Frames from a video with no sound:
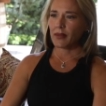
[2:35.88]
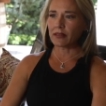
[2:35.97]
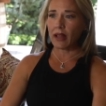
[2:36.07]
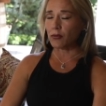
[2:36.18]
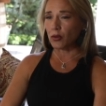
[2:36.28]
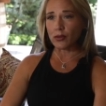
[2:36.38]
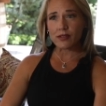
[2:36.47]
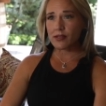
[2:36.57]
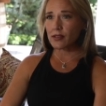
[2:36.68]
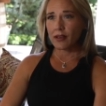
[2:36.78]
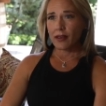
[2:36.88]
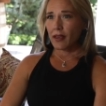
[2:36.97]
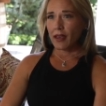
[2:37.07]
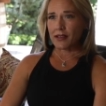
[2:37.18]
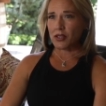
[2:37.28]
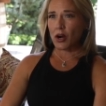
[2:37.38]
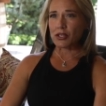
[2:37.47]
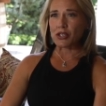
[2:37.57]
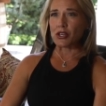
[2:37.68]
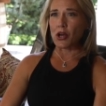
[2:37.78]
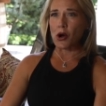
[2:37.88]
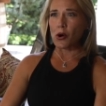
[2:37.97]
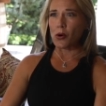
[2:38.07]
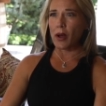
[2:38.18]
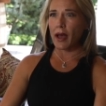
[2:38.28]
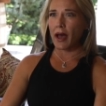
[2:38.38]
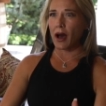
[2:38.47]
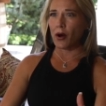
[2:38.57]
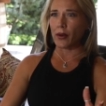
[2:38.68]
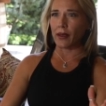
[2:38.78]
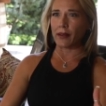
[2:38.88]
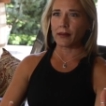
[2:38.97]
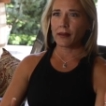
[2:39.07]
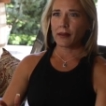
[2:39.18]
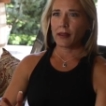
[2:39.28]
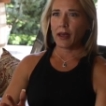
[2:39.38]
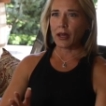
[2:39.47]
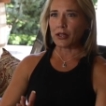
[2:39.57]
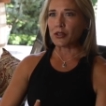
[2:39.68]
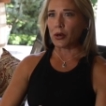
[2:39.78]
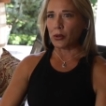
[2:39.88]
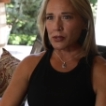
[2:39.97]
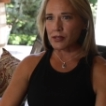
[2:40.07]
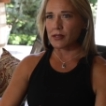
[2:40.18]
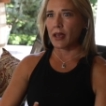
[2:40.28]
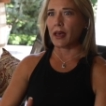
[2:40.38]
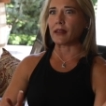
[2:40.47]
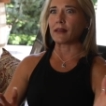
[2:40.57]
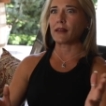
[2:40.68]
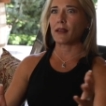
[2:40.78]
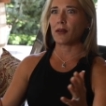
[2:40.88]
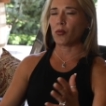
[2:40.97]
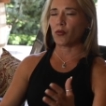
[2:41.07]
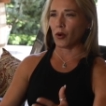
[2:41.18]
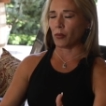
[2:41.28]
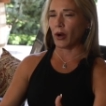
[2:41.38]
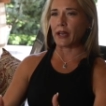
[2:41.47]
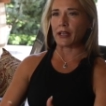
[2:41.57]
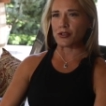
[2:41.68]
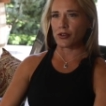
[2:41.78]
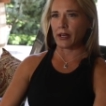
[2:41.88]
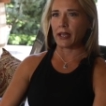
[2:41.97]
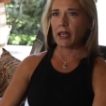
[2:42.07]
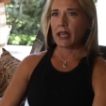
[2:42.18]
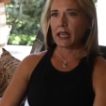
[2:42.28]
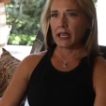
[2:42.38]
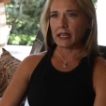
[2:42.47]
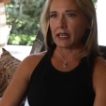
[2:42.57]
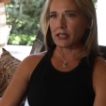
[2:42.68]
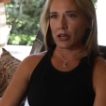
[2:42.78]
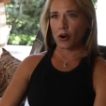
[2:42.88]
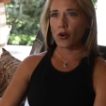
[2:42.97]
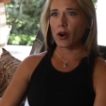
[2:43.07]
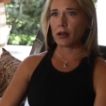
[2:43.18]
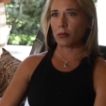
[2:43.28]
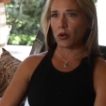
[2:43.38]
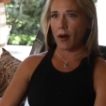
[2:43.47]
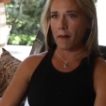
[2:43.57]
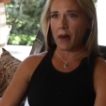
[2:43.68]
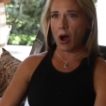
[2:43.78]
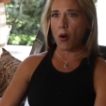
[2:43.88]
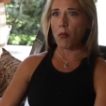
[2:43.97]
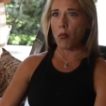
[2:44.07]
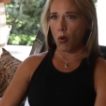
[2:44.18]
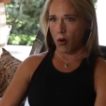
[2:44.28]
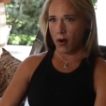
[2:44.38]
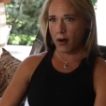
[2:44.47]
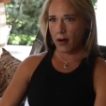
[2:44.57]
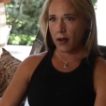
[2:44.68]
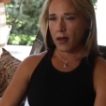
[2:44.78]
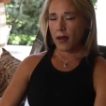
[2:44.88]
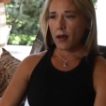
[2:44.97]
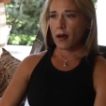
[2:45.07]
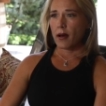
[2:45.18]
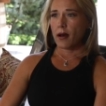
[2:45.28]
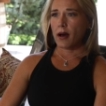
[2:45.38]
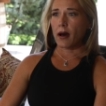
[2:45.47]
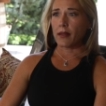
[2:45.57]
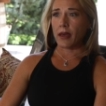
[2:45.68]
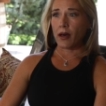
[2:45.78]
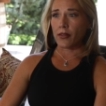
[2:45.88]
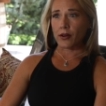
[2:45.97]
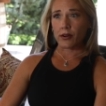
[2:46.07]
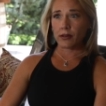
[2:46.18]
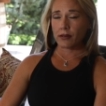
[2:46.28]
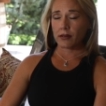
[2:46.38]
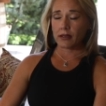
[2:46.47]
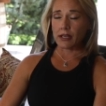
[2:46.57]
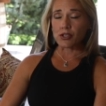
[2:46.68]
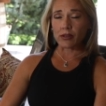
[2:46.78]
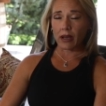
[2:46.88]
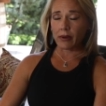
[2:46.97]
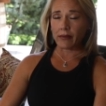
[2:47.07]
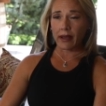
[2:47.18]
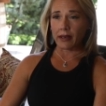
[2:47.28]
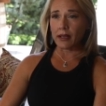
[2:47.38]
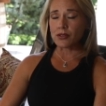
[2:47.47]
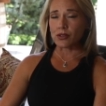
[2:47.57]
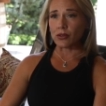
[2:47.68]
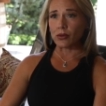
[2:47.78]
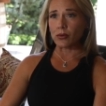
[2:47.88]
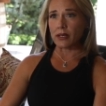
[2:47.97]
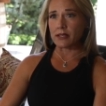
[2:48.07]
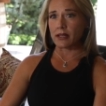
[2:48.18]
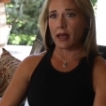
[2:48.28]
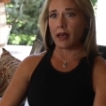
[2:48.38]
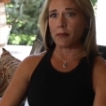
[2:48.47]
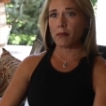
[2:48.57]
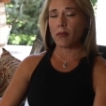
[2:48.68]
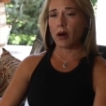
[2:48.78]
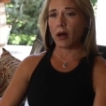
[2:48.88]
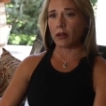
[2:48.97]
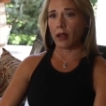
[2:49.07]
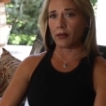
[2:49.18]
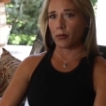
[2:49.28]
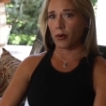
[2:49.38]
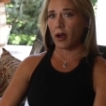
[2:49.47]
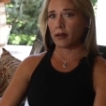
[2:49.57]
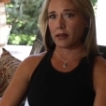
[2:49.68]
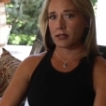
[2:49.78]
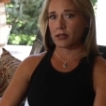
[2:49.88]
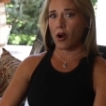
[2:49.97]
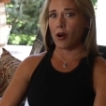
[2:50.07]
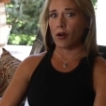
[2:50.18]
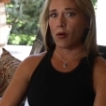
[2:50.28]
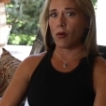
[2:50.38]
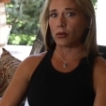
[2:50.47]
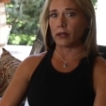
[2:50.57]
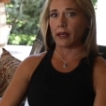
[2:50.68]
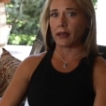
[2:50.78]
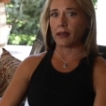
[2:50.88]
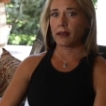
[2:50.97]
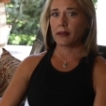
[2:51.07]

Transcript: levels. It's hard to know how to dose, and for a brain injury he needs an incredible amount more. The other issue that we ran into was that a lot of the products are only